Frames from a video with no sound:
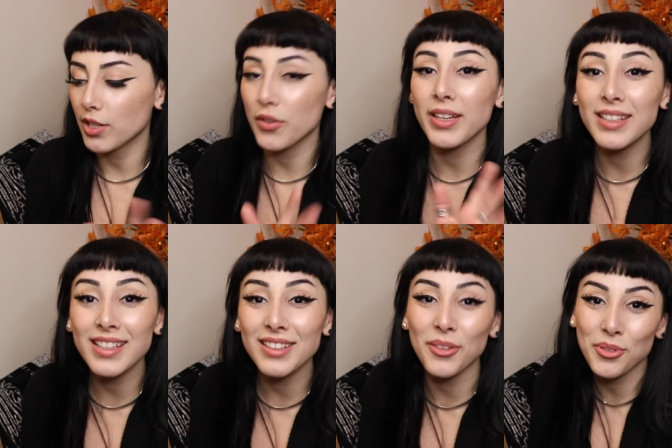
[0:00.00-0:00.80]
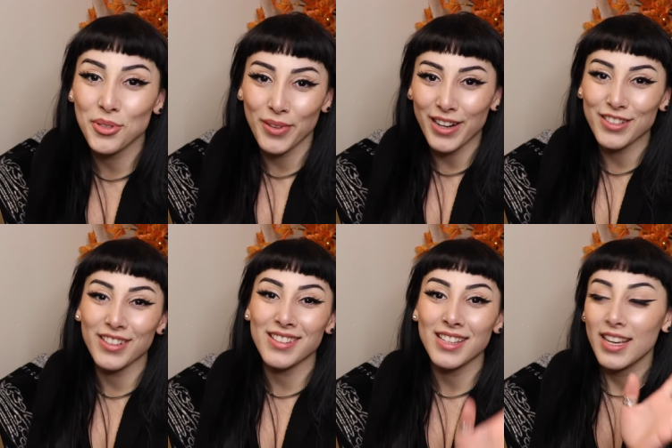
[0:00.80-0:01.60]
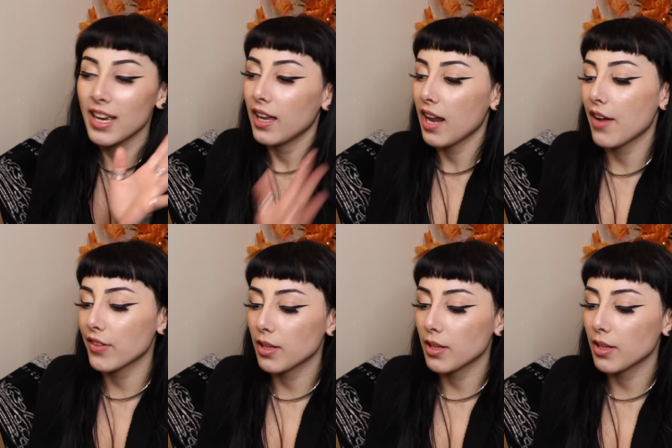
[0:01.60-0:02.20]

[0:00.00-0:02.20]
So I need those directions and having